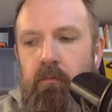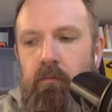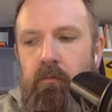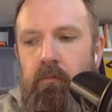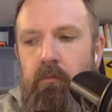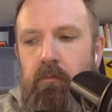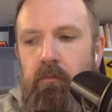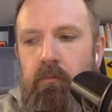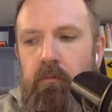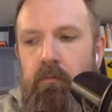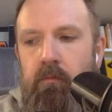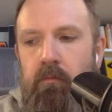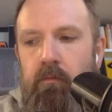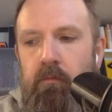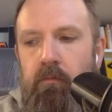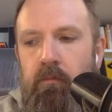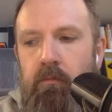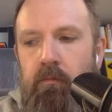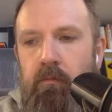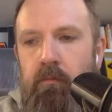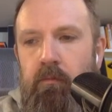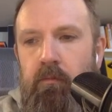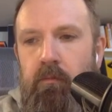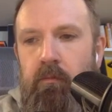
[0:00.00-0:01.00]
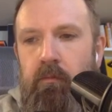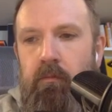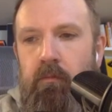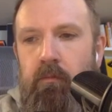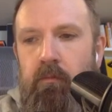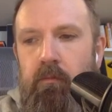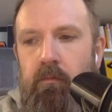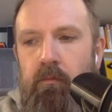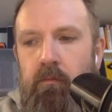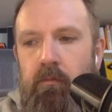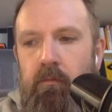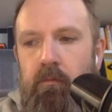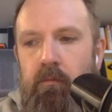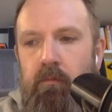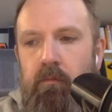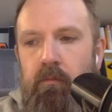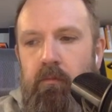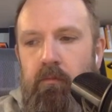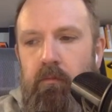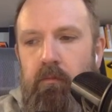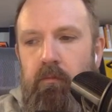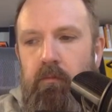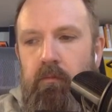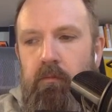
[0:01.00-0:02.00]

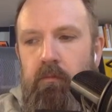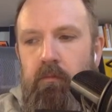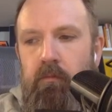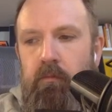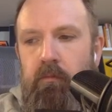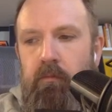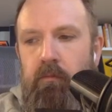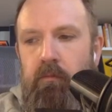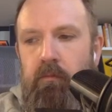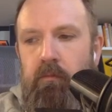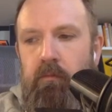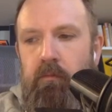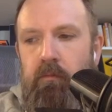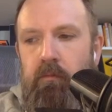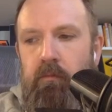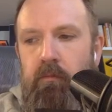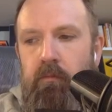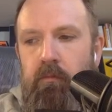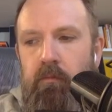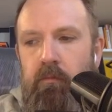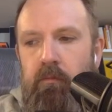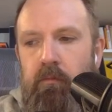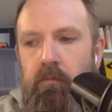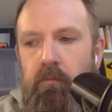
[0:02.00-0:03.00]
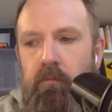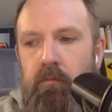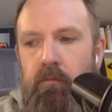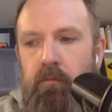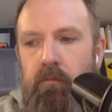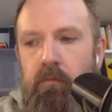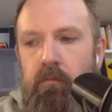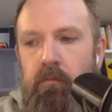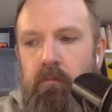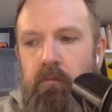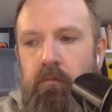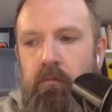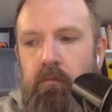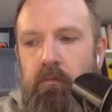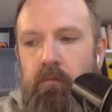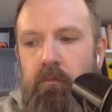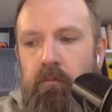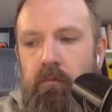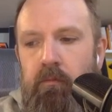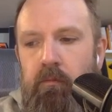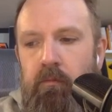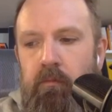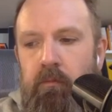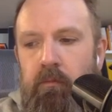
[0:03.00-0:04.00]

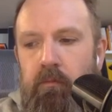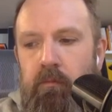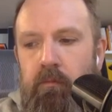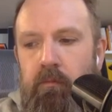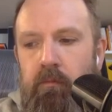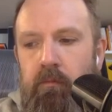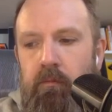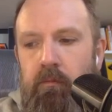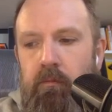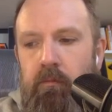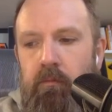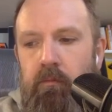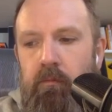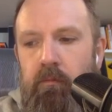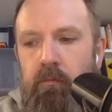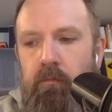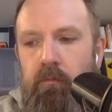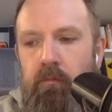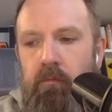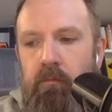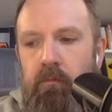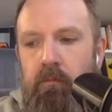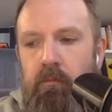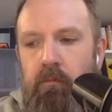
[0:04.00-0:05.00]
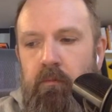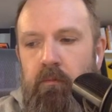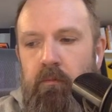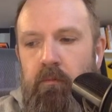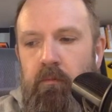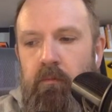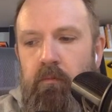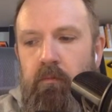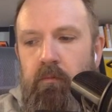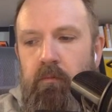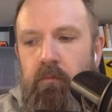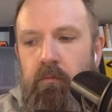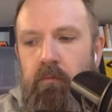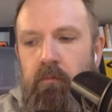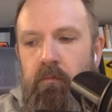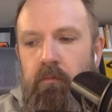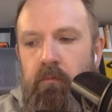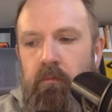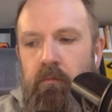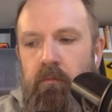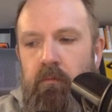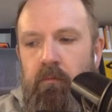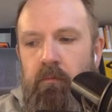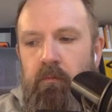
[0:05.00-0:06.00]

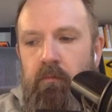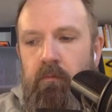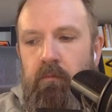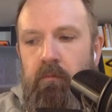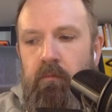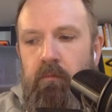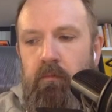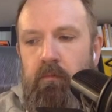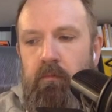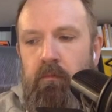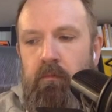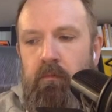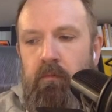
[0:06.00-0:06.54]
No words are spoken by the person on screen.